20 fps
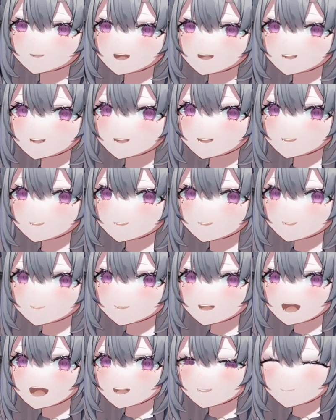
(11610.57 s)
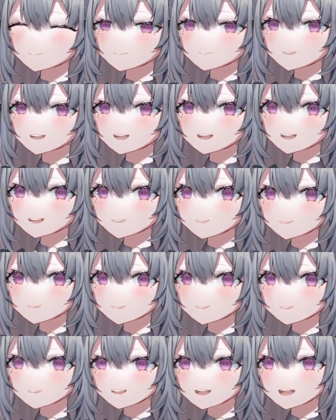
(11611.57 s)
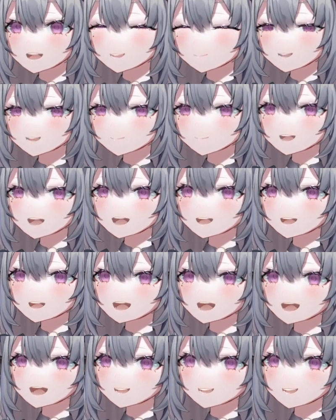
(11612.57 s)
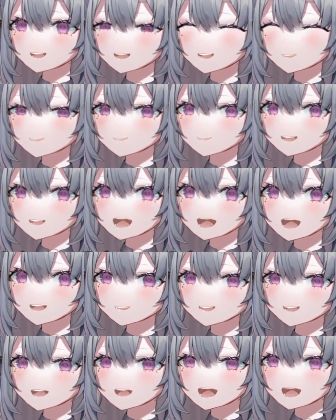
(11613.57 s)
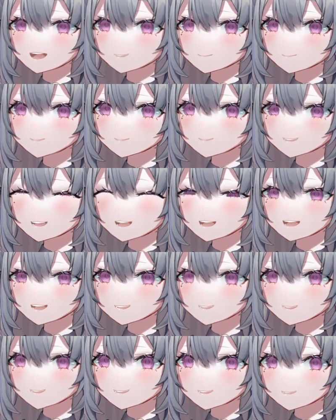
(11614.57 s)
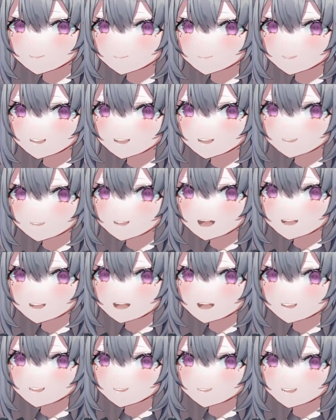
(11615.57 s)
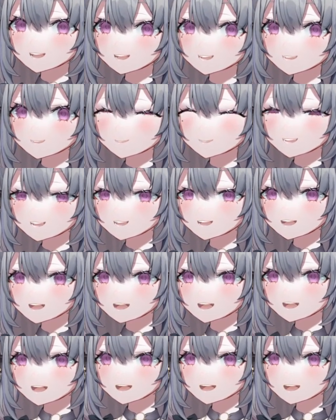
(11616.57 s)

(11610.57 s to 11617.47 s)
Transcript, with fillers: wear it too. I will wear it too. if you make a hot dog suit asset, I will wear it too. Okay, so you okay. are not alone. Perfect.